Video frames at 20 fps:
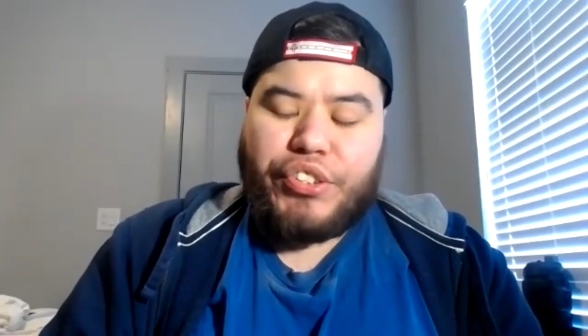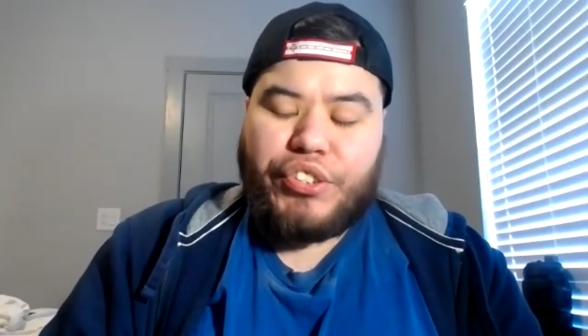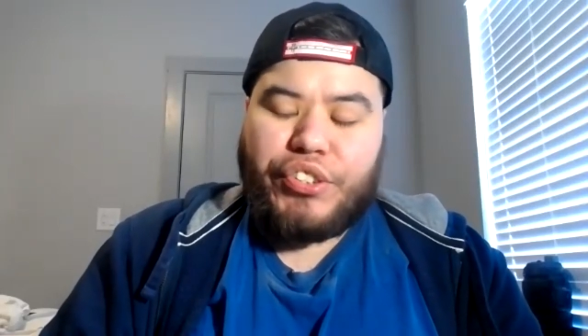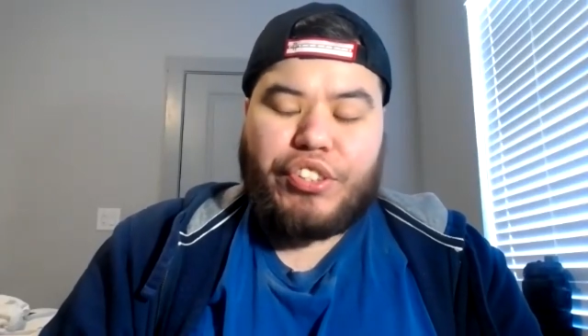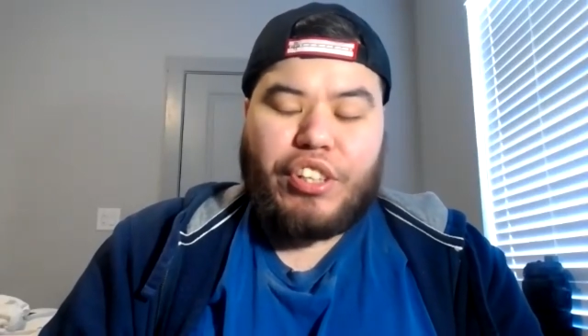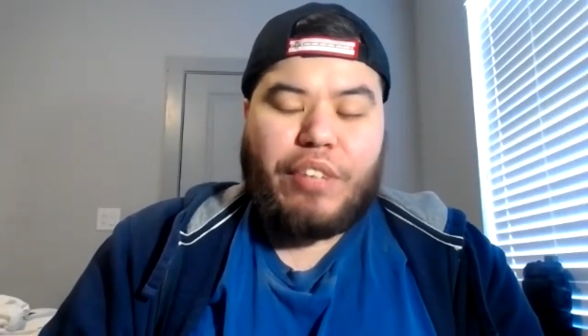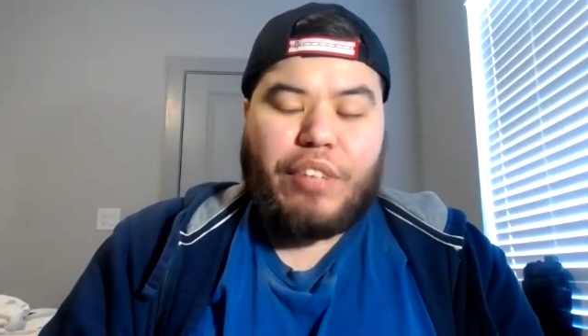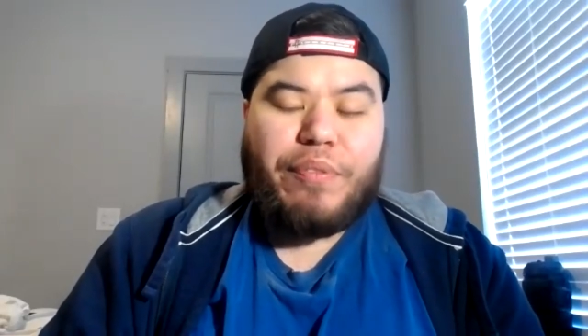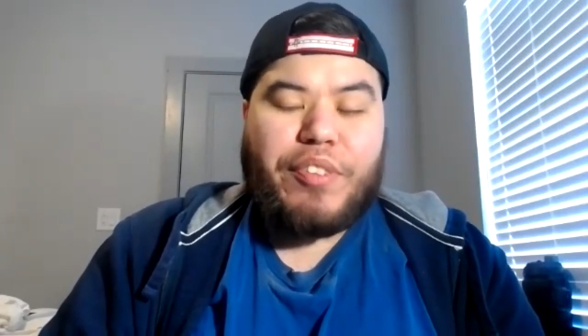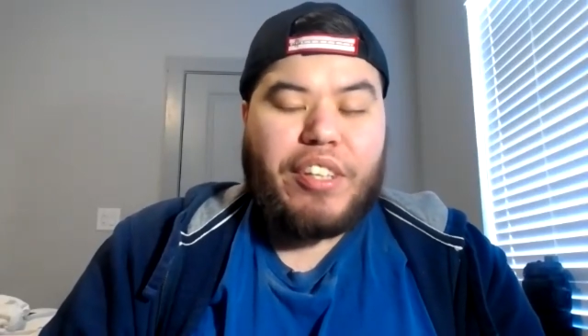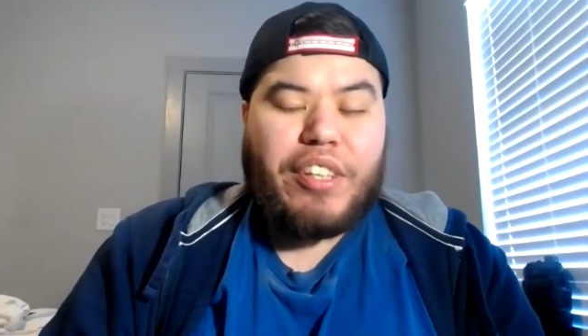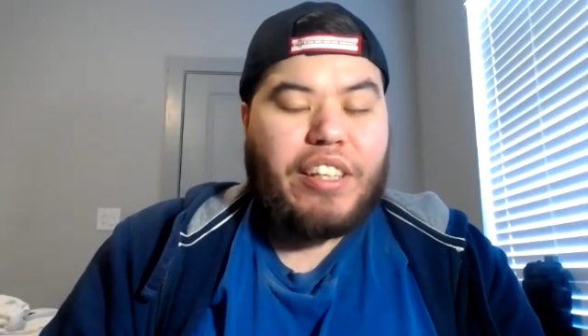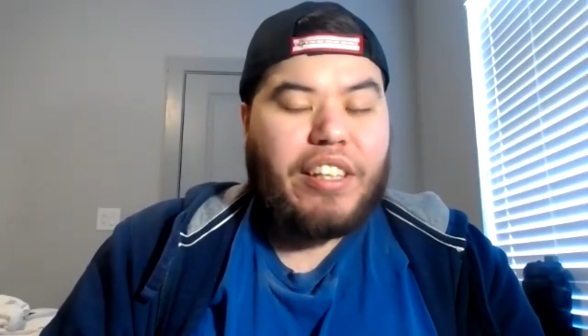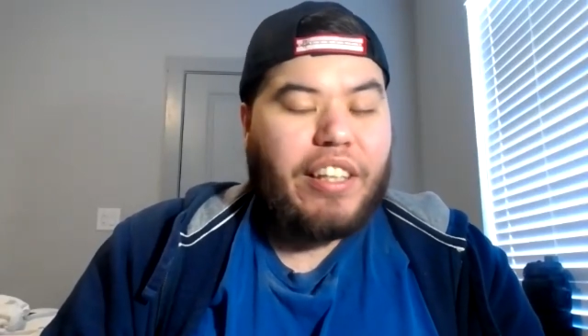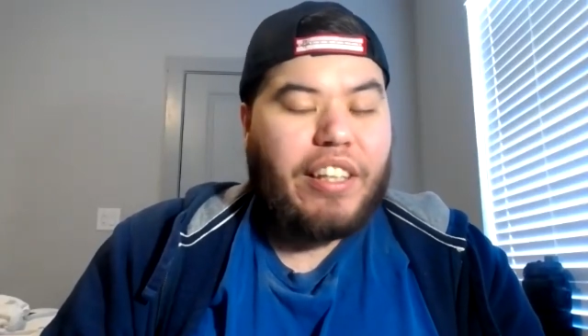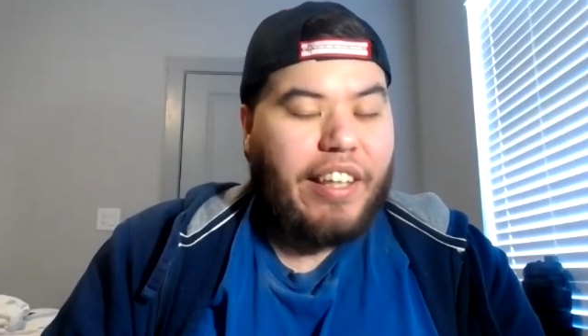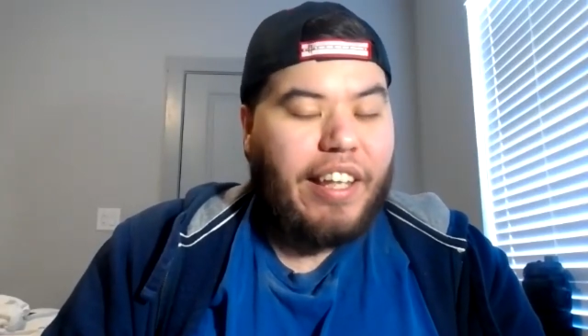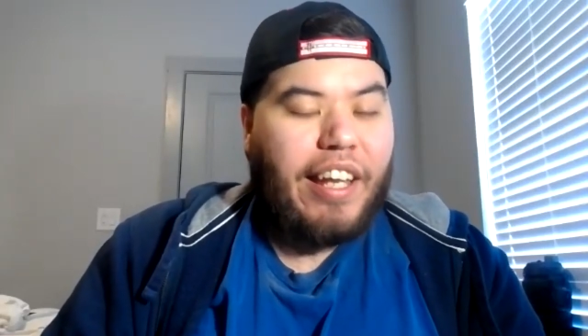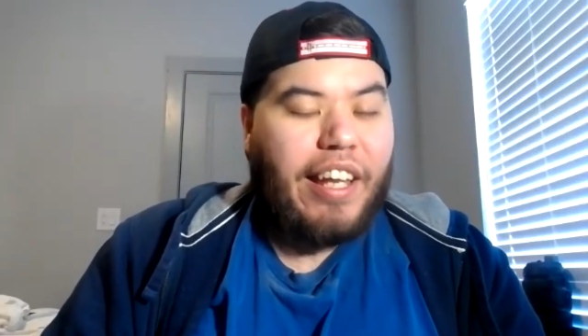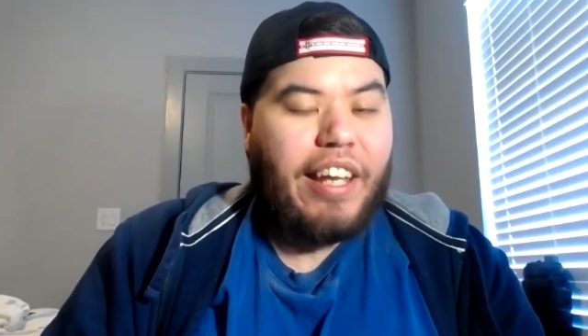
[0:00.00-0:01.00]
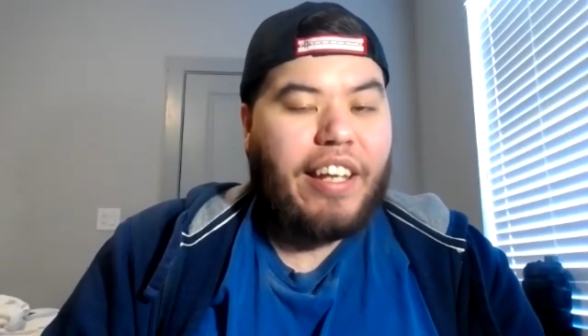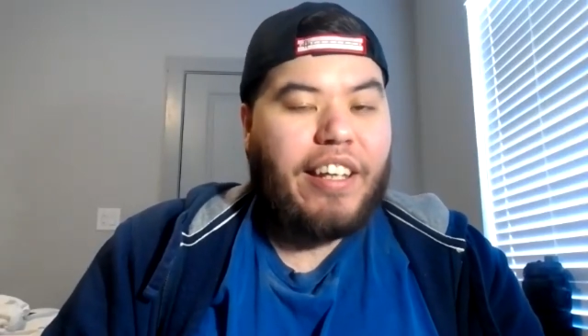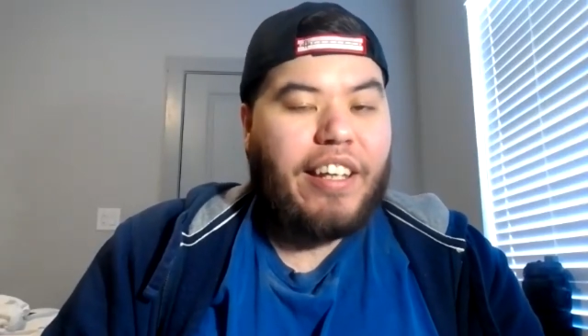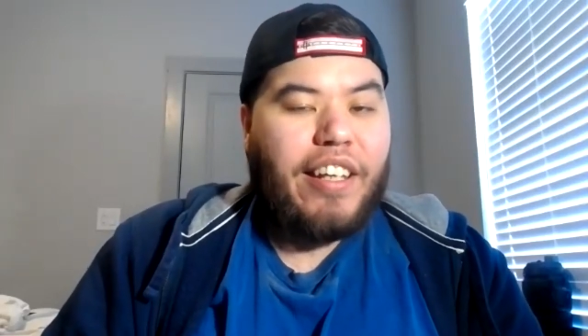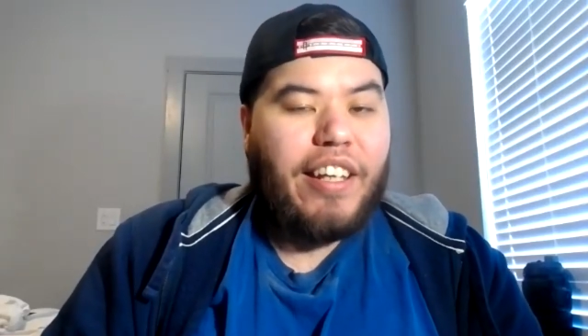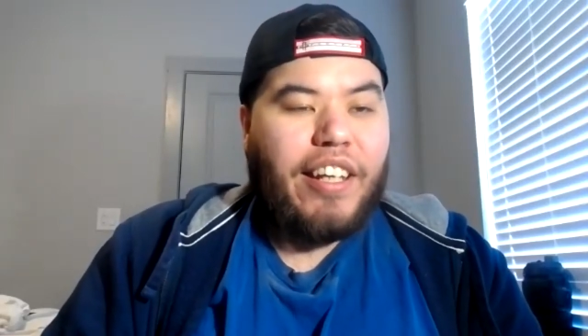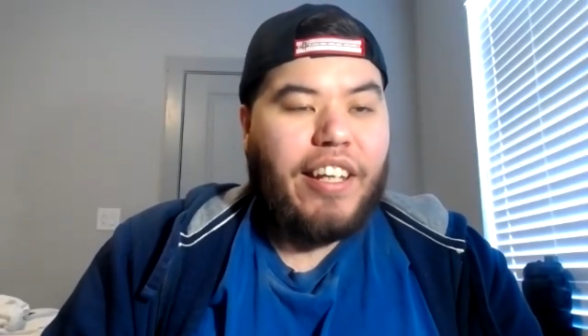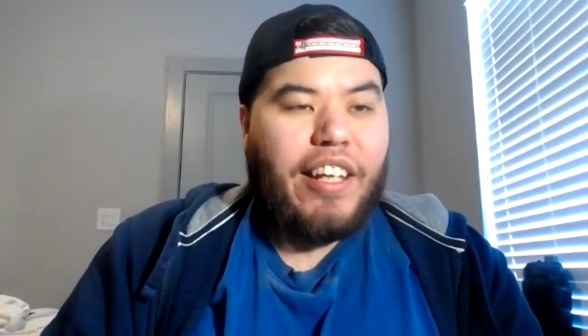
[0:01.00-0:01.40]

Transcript: something that